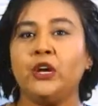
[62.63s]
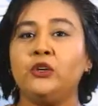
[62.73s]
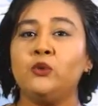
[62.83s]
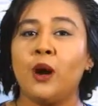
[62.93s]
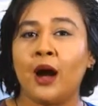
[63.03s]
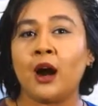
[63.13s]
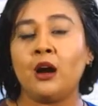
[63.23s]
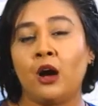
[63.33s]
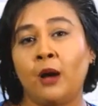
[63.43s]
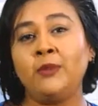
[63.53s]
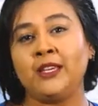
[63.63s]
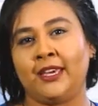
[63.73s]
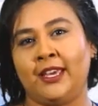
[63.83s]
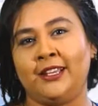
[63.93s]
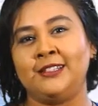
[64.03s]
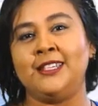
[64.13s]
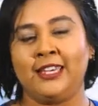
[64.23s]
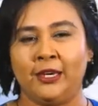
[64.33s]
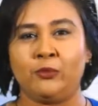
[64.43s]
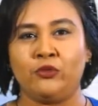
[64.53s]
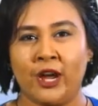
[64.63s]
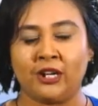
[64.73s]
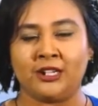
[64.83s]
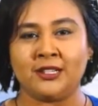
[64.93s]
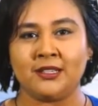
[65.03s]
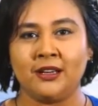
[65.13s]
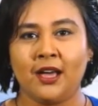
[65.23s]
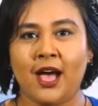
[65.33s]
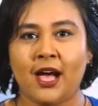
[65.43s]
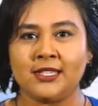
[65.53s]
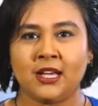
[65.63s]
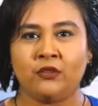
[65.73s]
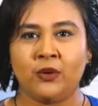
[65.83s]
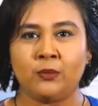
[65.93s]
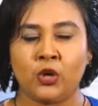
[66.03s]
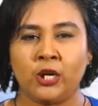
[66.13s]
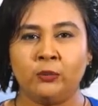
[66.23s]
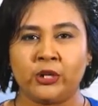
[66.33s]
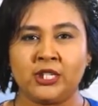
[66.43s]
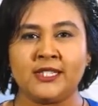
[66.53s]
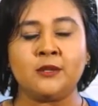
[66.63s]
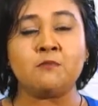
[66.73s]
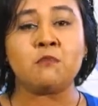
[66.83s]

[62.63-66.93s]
you are obligated to keep records. A self-employed person